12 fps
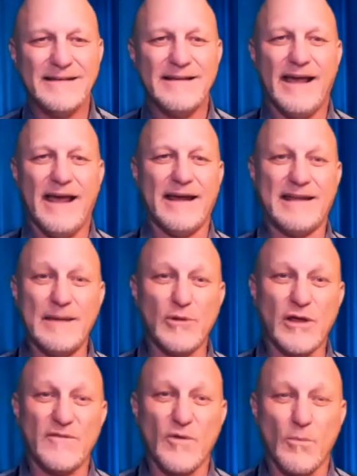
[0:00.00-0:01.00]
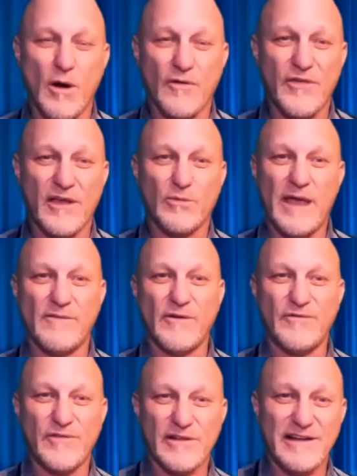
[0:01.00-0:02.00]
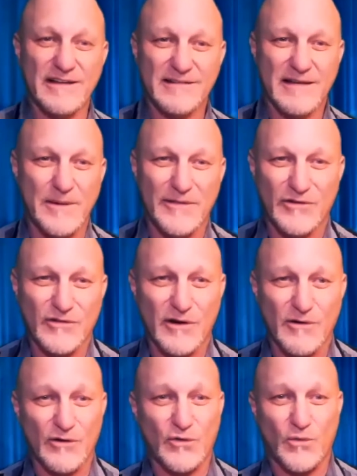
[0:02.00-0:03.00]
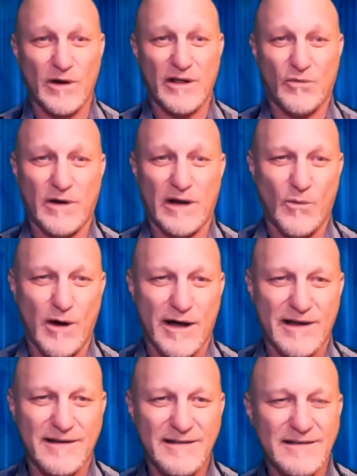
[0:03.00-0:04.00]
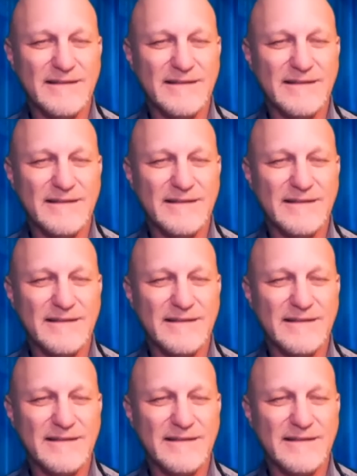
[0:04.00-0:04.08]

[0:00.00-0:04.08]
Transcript: And keep looking for more things. We have affiliates coming this year in 2021.